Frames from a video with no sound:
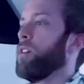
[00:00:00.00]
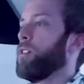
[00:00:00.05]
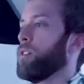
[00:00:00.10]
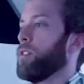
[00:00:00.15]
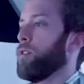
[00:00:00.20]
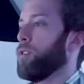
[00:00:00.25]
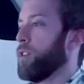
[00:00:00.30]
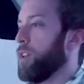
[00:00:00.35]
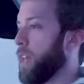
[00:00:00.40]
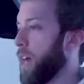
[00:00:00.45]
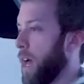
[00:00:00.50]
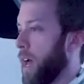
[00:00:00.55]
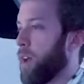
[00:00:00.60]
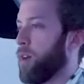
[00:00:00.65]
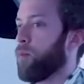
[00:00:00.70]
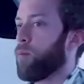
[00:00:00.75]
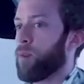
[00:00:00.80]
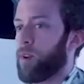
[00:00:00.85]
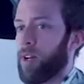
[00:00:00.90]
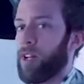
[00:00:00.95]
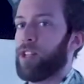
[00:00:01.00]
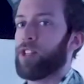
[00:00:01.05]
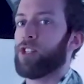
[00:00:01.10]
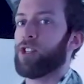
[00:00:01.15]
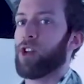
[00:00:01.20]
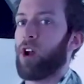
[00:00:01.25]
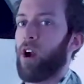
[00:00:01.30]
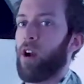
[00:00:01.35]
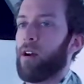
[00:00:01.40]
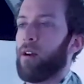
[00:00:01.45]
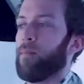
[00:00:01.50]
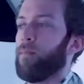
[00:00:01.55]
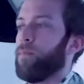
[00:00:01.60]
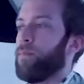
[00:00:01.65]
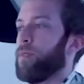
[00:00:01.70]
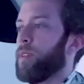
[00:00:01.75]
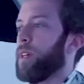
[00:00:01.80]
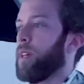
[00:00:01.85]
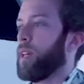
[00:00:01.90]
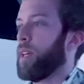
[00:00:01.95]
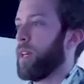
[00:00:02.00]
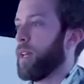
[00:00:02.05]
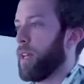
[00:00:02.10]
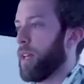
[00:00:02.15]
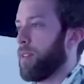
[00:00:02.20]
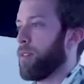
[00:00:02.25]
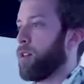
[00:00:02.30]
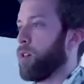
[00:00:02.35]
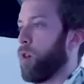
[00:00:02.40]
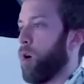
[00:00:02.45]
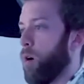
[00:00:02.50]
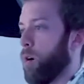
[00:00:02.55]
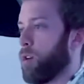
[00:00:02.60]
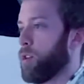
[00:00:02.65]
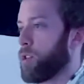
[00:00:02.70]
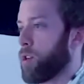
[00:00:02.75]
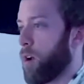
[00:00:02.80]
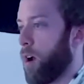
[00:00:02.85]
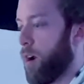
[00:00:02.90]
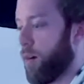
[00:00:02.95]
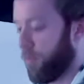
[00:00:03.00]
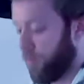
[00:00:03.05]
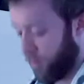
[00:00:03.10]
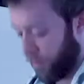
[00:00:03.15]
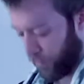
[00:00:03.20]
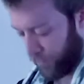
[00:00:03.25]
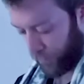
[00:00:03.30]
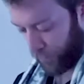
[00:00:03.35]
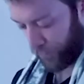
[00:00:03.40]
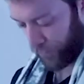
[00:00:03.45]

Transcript: So today, I'm gonna start in the long scarf.